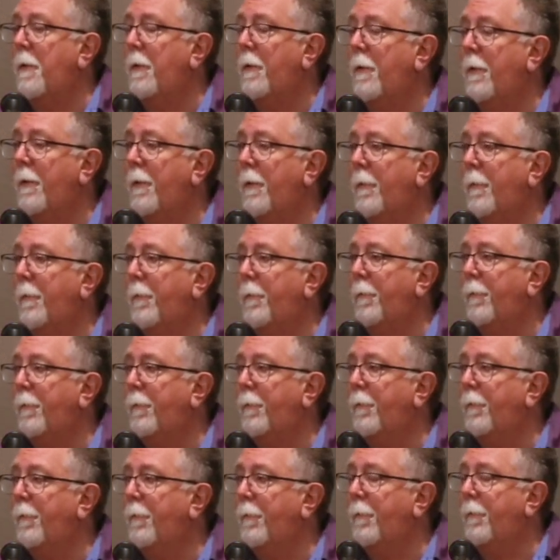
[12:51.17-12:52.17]

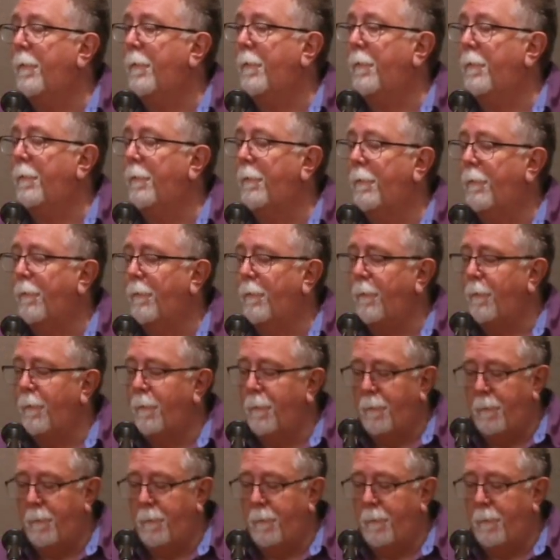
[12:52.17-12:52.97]
(silence)